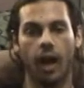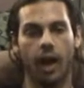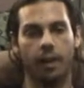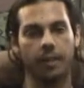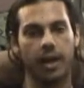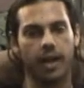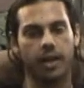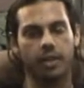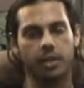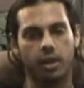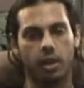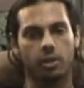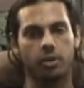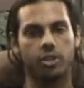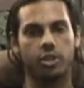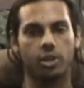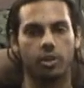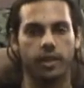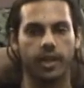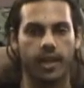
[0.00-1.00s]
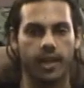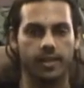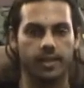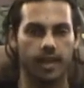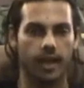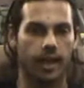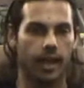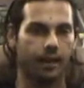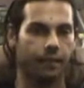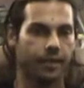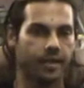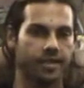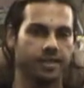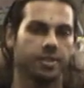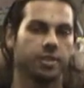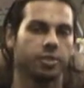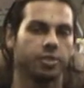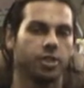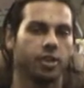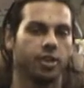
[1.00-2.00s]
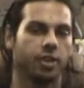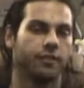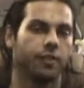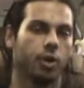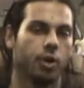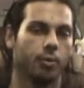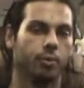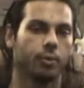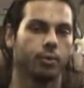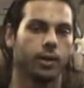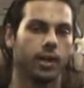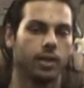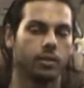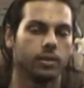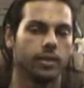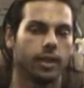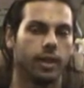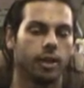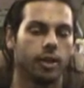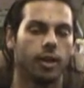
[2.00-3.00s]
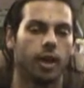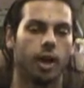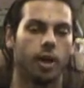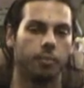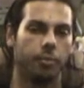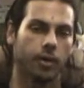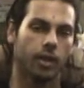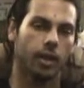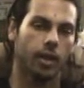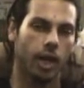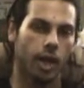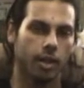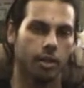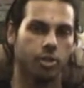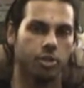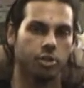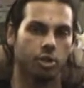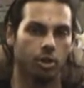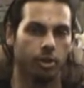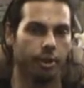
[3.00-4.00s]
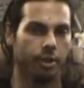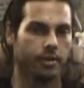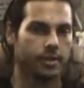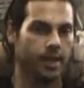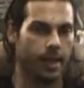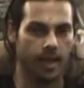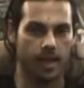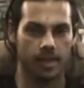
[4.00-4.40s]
I'm not going to go and showcase every single chunk of homebrew out there. I'll put a lot in the show notes.